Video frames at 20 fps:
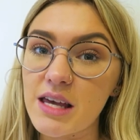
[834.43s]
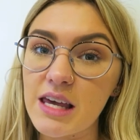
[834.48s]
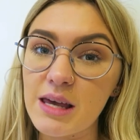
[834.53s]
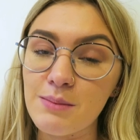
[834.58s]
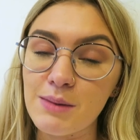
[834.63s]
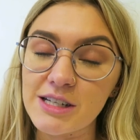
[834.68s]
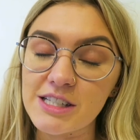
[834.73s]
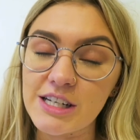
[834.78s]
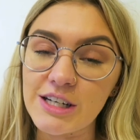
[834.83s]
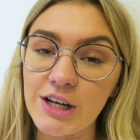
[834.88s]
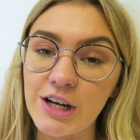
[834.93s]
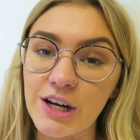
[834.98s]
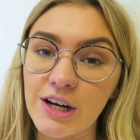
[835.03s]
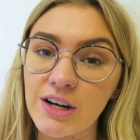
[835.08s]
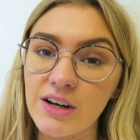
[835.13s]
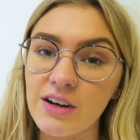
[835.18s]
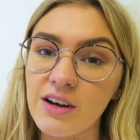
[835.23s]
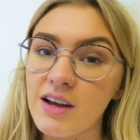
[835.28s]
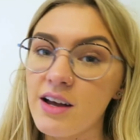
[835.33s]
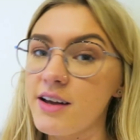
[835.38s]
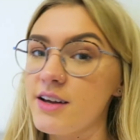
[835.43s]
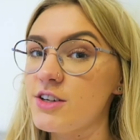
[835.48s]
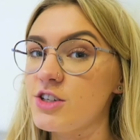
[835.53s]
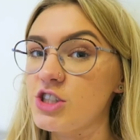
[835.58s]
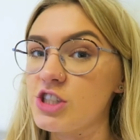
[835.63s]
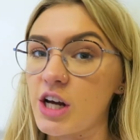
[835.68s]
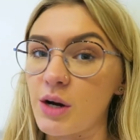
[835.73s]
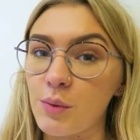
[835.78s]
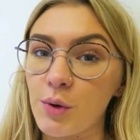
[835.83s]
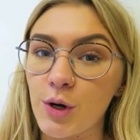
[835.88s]
eat my dinner,
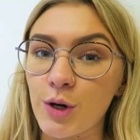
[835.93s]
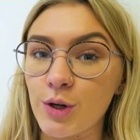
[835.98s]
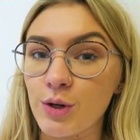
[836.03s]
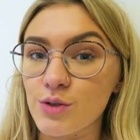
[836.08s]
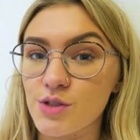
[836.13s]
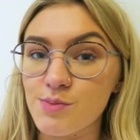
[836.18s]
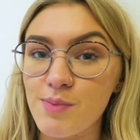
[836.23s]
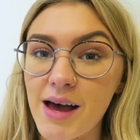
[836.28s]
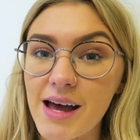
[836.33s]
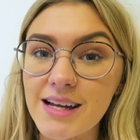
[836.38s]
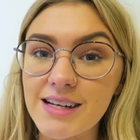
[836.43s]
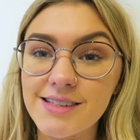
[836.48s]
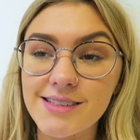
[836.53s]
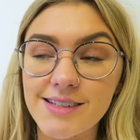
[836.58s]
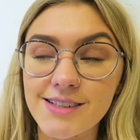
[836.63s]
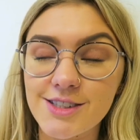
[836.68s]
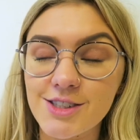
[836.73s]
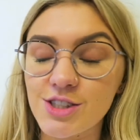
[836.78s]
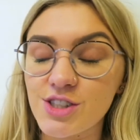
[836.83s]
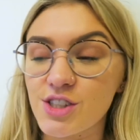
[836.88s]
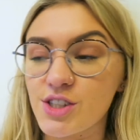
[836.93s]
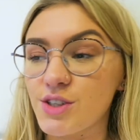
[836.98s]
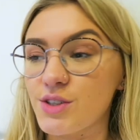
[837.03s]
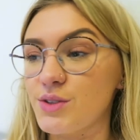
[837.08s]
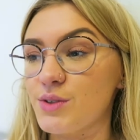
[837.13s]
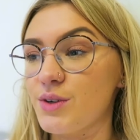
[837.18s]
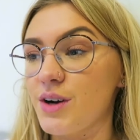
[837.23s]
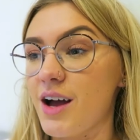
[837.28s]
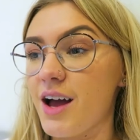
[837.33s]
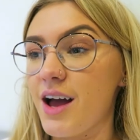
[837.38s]
shower, and go to bed.
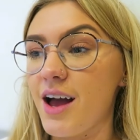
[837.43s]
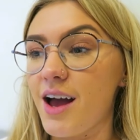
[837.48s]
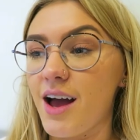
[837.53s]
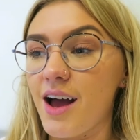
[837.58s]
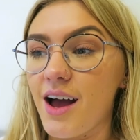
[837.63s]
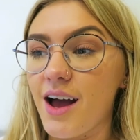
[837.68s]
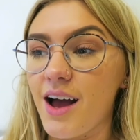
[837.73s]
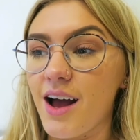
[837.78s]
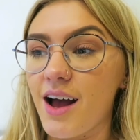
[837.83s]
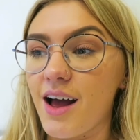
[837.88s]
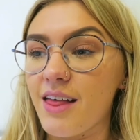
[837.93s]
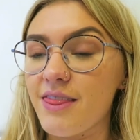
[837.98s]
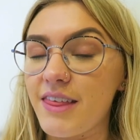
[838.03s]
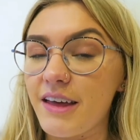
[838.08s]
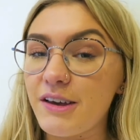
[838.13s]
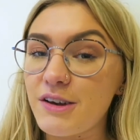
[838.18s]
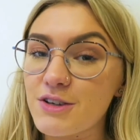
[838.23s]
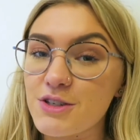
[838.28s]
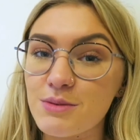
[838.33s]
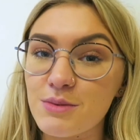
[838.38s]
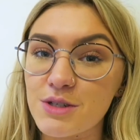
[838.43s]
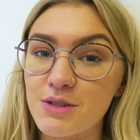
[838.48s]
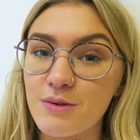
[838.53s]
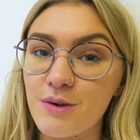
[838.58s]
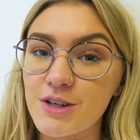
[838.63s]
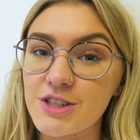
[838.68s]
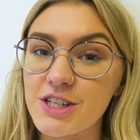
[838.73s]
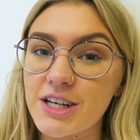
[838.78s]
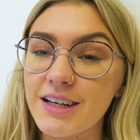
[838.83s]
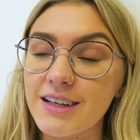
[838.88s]
So thank you so much for
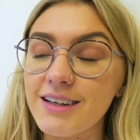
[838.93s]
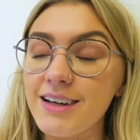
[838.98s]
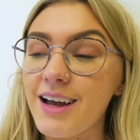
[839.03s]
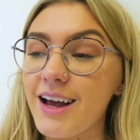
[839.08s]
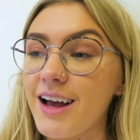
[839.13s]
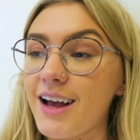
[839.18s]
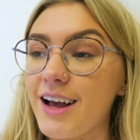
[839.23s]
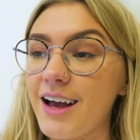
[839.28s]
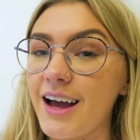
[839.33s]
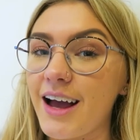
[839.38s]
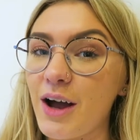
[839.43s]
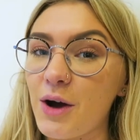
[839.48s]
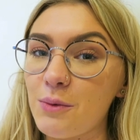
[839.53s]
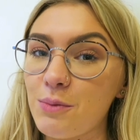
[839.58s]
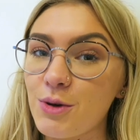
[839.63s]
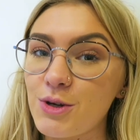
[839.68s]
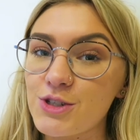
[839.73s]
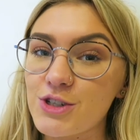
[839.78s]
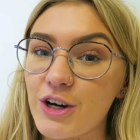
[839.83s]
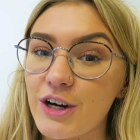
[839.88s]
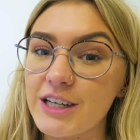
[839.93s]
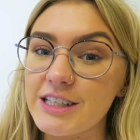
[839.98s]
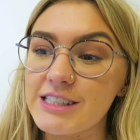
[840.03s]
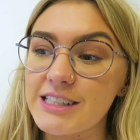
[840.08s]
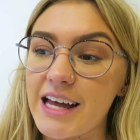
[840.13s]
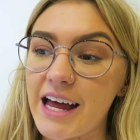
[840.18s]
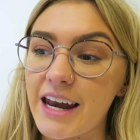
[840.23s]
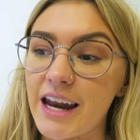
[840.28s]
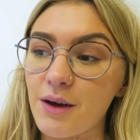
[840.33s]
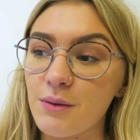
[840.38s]
watching. I hope you enjoyed,
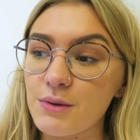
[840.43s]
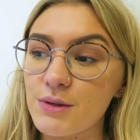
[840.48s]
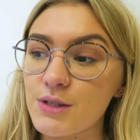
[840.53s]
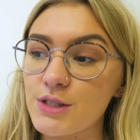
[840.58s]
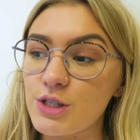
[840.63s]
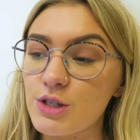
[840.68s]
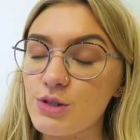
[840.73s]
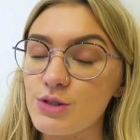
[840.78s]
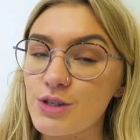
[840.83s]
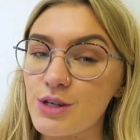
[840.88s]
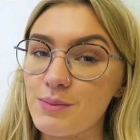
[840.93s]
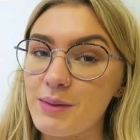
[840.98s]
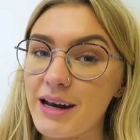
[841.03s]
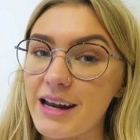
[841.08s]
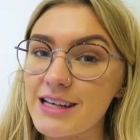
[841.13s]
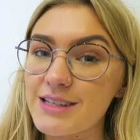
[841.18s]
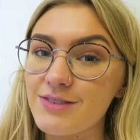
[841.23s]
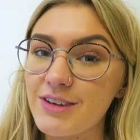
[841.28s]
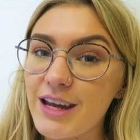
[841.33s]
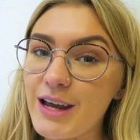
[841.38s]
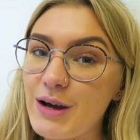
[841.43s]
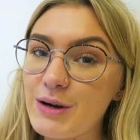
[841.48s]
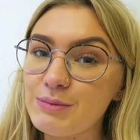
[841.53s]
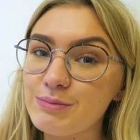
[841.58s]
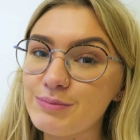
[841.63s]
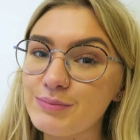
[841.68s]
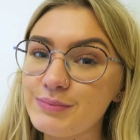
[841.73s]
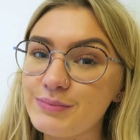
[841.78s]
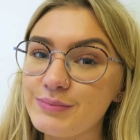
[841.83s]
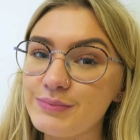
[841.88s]
and I will see you in the
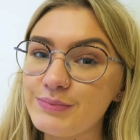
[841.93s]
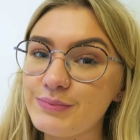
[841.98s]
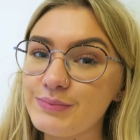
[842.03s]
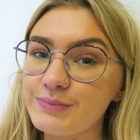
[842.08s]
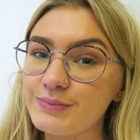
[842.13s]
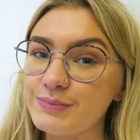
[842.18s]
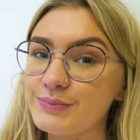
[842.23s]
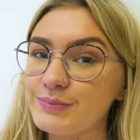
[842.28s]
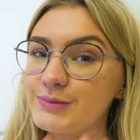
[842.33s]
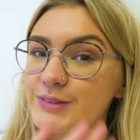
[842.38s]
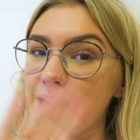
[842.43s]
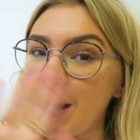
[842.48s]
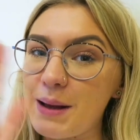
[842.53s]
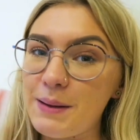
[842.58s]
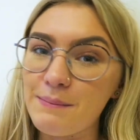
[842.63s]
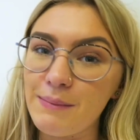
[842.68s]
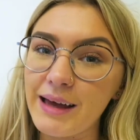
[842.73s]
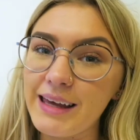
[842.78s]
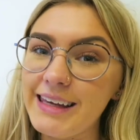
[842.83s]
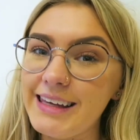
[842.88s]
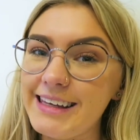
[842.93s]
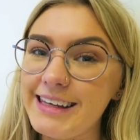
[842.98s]
next video.